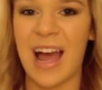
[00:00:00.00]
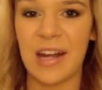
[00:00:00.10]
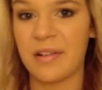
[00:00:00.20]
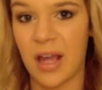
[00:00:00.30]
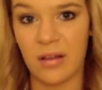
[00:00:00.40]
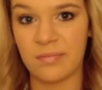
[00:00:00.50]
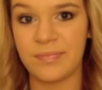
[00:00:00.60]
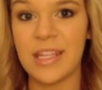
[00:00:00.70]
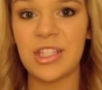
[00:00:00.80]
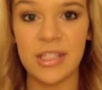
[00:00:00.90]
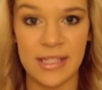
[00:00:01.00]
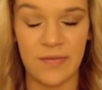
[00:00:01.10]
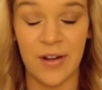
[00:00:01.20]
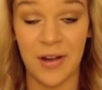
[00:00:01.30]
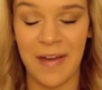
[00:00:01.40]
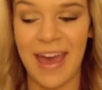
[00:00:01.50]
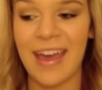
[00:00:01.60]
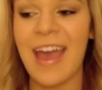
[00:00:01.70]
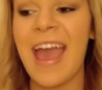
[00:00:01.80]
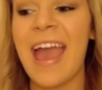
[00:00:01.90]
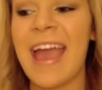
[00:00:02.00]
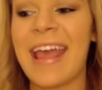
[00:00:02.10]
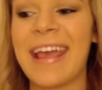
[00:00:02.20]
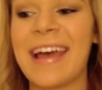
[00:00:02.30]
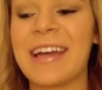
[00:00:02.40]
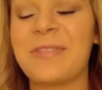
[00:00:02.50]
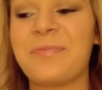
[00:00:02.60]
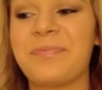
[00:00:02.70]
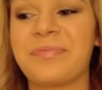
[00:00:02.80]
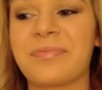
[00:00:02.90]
I don't know it's just different okay and